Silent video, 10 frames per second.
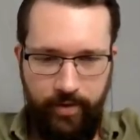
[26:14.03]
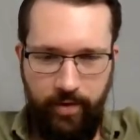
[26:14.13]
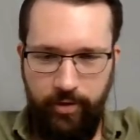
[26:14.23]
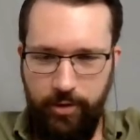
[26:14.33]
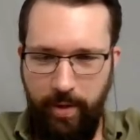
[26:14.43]

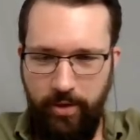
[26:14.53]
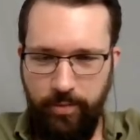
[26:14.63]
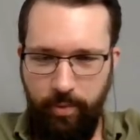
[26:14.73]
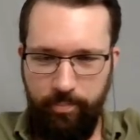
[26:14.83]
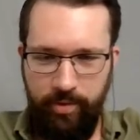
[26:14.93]
Given this page's
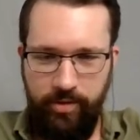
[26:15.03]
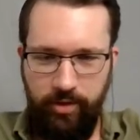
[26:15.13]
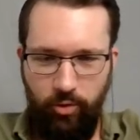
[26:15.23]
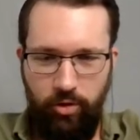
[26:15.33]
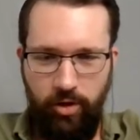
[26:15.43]
purpose, the
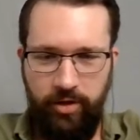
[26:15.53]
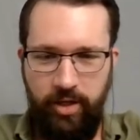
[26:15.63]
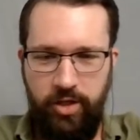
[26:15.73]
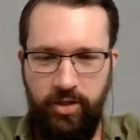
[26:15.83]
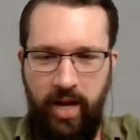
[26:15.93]
local
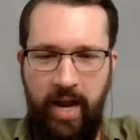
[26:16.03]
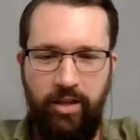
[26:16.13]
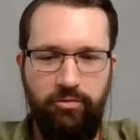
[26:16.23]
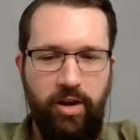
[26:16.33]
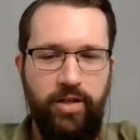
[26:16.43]
conditions,
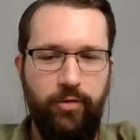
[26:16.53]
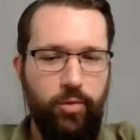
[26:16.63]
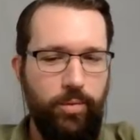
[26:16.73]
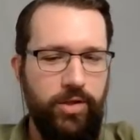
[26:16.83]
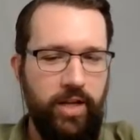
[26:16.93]
and the range of
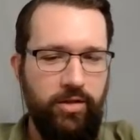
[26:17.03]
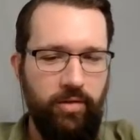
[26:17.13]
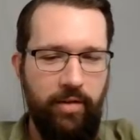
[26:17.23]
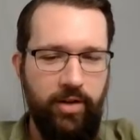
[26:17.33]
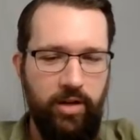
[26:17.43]
human states
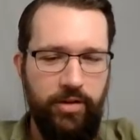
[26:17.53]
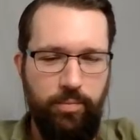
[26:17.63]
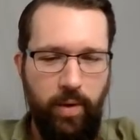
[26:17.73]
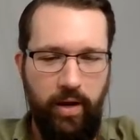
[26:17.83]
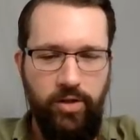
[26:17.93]
arriving on this
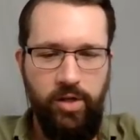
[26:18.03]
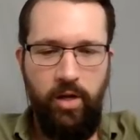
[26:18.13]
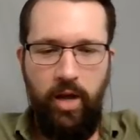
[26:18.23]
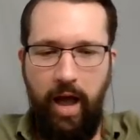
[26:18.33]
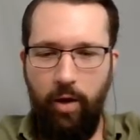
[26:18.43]
page,
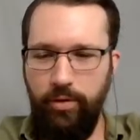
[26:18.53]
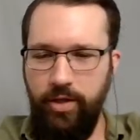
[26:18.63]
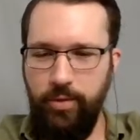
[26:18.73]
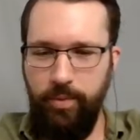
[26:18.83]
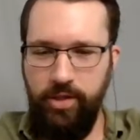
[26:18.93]
how would
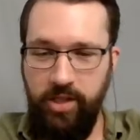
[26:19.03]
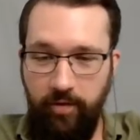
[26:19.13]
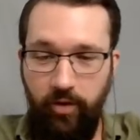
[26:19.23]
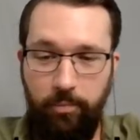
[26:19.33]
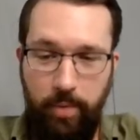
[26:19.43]
these
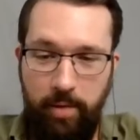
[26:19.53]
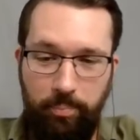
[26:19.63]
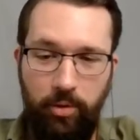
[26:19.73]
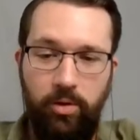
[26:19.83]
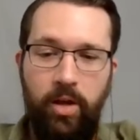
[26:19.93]
specific
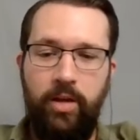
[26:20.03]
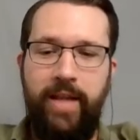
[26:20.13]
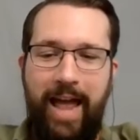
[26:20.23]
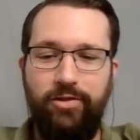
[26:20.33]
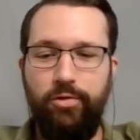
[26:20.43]
people
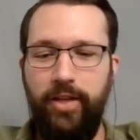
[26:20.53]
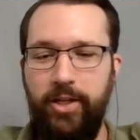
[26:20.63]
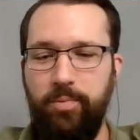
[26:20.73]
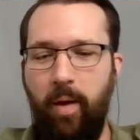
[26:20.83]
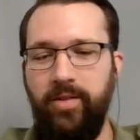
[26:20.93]
naturally
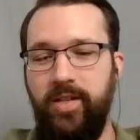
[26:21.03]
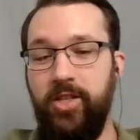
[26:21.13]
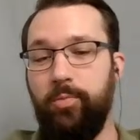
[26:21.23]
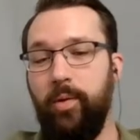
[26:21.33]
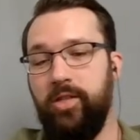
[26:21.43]
express
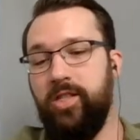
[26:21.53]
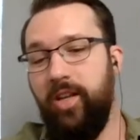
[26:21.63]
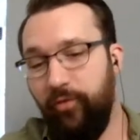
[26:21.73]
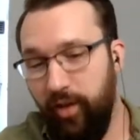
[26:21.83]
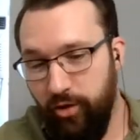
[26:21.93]
these
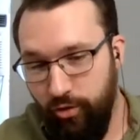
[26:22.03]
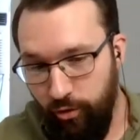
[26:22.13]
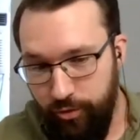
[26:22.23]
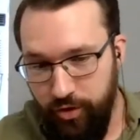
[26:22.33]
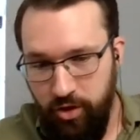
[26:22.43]
specific
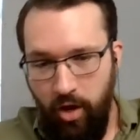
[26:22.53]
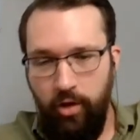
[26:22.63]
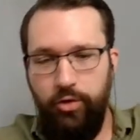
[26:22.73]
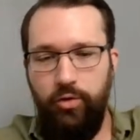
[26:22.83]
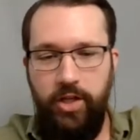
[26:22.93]
truths
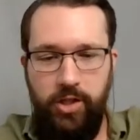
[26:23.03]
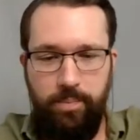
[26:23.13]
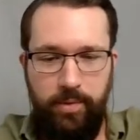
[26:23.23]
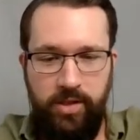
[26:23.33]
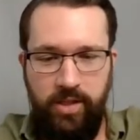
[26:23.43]
to this
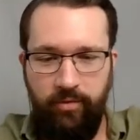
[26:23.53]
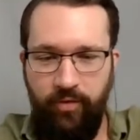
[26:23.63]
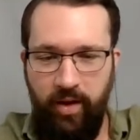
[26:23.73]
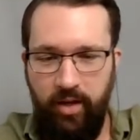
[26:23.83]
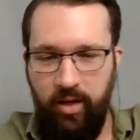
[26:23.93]

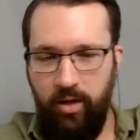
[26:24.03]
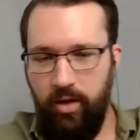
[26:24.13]
specific